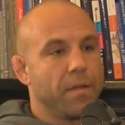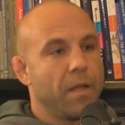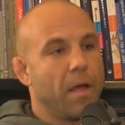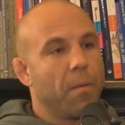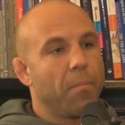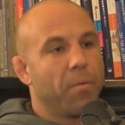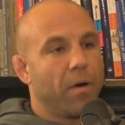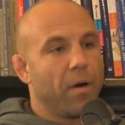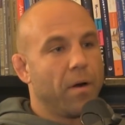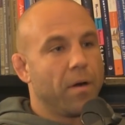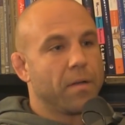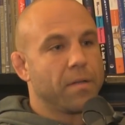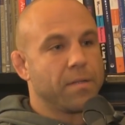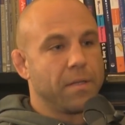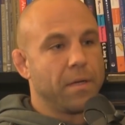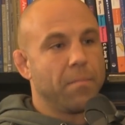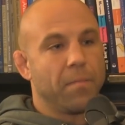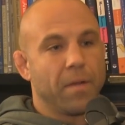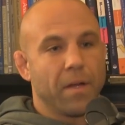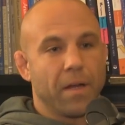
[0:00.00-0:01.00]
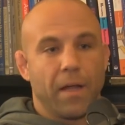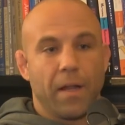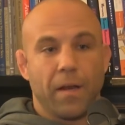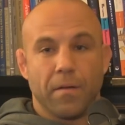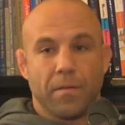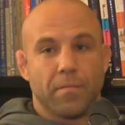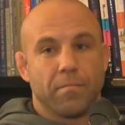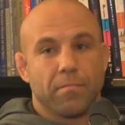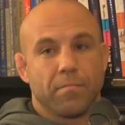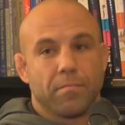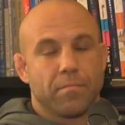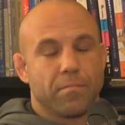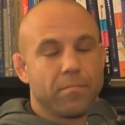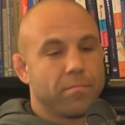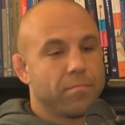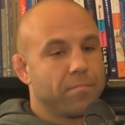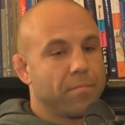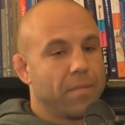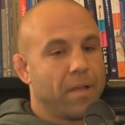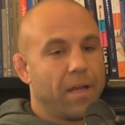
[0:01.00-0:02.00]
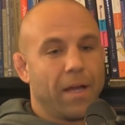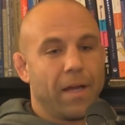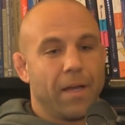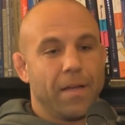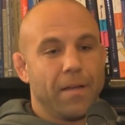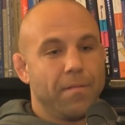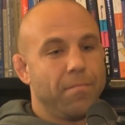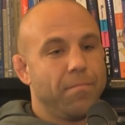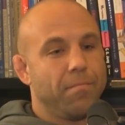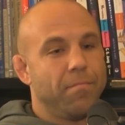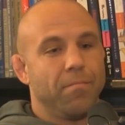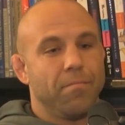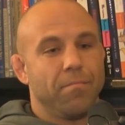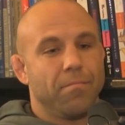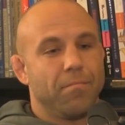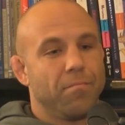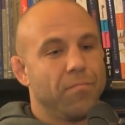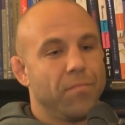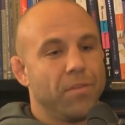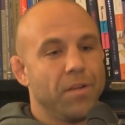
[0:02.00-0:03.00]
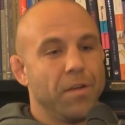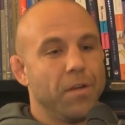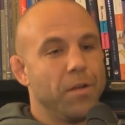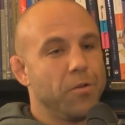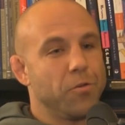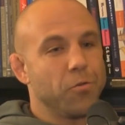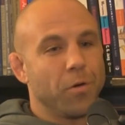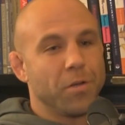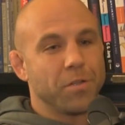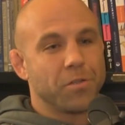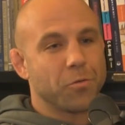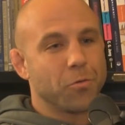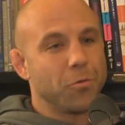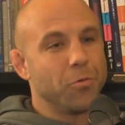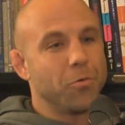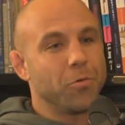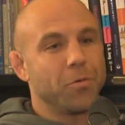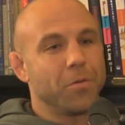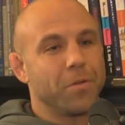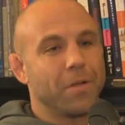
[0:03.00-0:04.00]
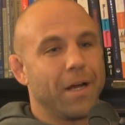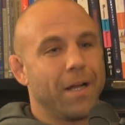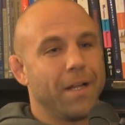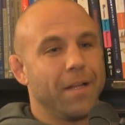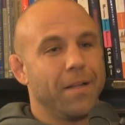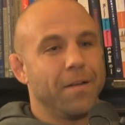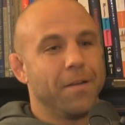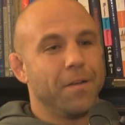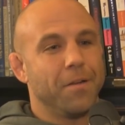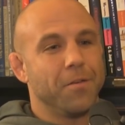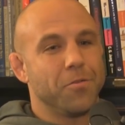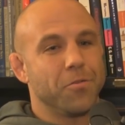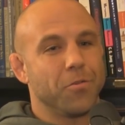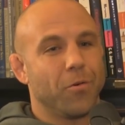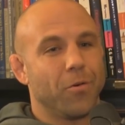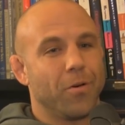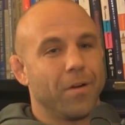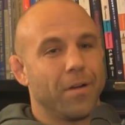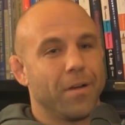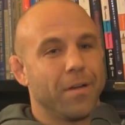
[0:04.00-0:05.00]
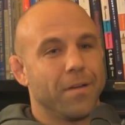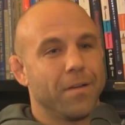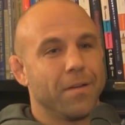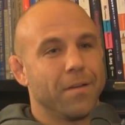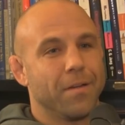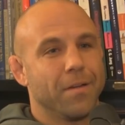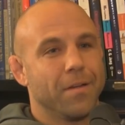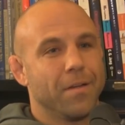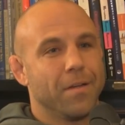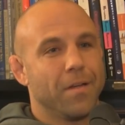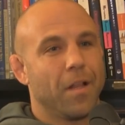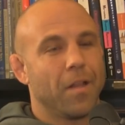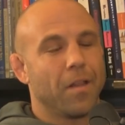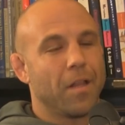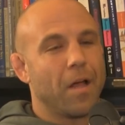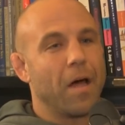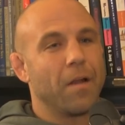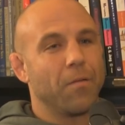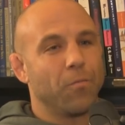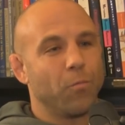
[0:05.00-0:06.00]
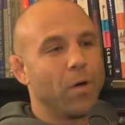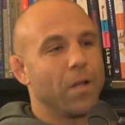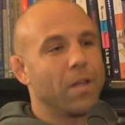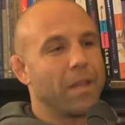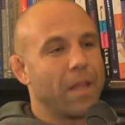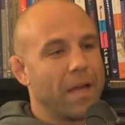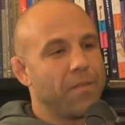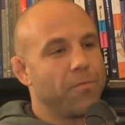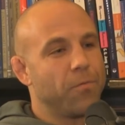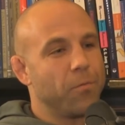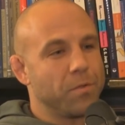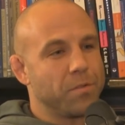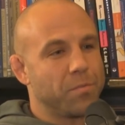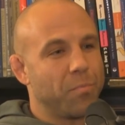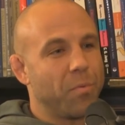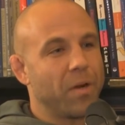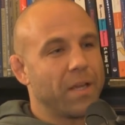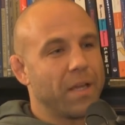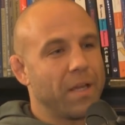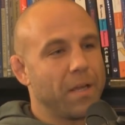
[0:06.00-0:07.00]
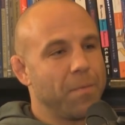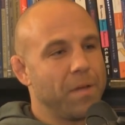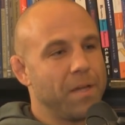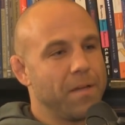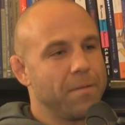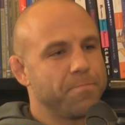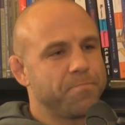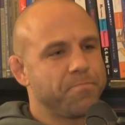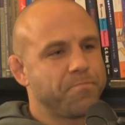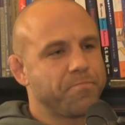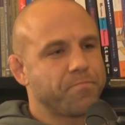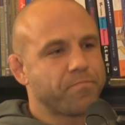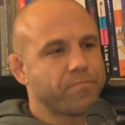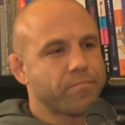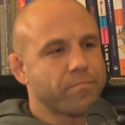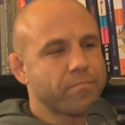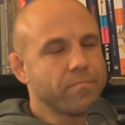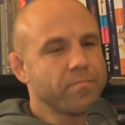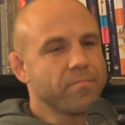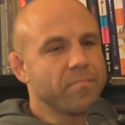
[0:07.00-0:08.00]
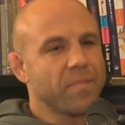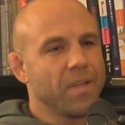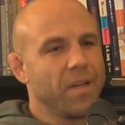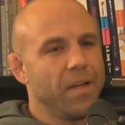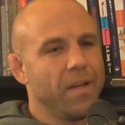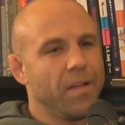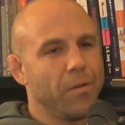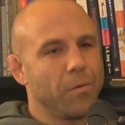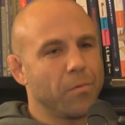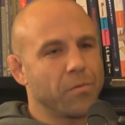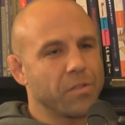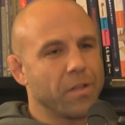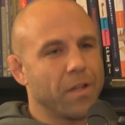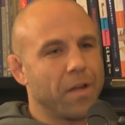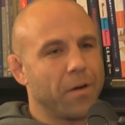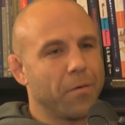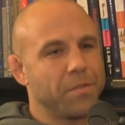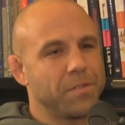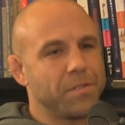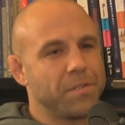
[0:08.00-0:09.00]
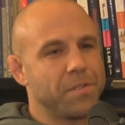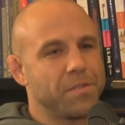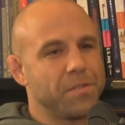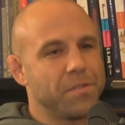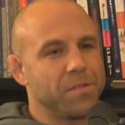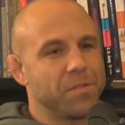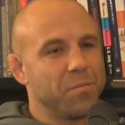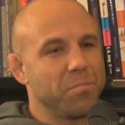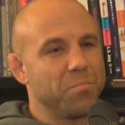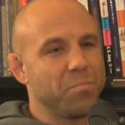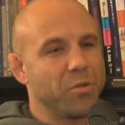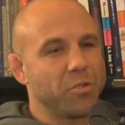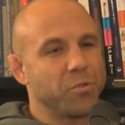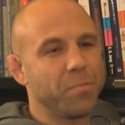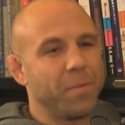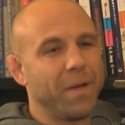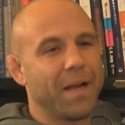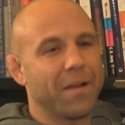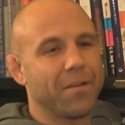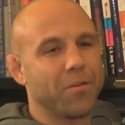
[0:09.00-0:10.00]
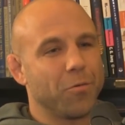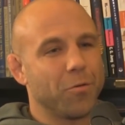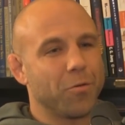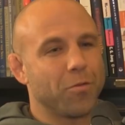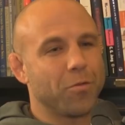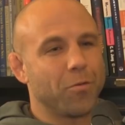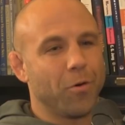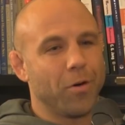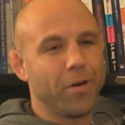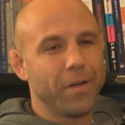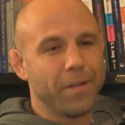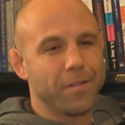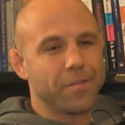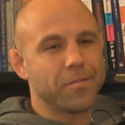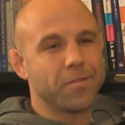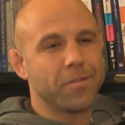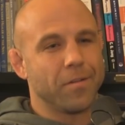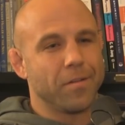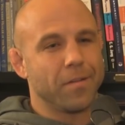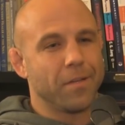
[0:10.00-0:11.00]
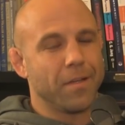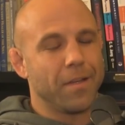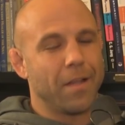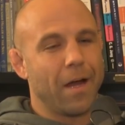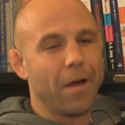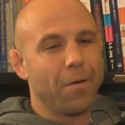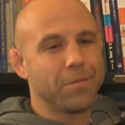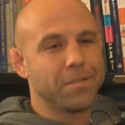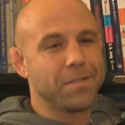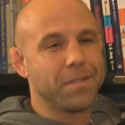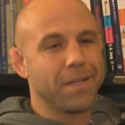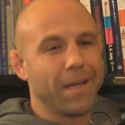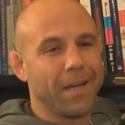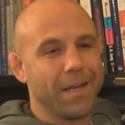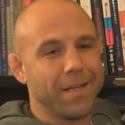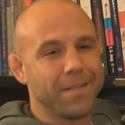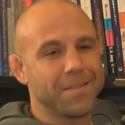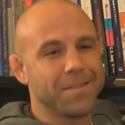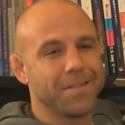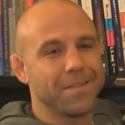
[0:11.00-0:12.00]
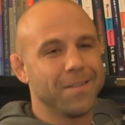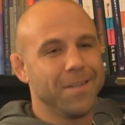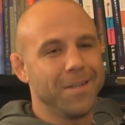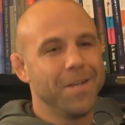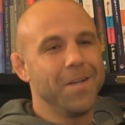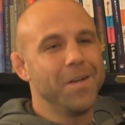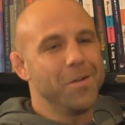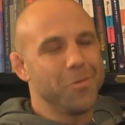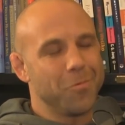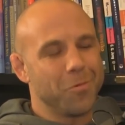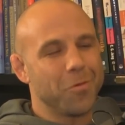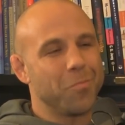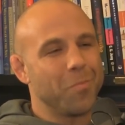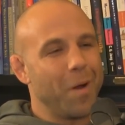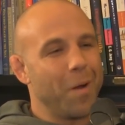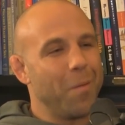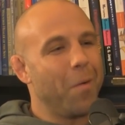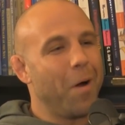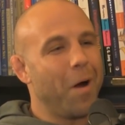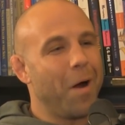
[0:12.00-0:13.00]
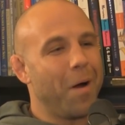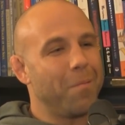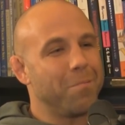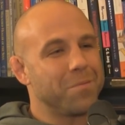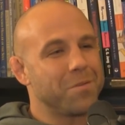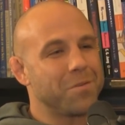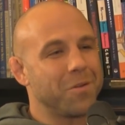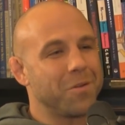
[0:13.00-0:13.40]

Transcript: on that part because I'm like, I don't, I didn't enjoy school. I didn't enjoy a lot of what life was bringing me. Mm-hmm. And there was a lot of resistance and pushback to authority. And certainly that was the case with my mom.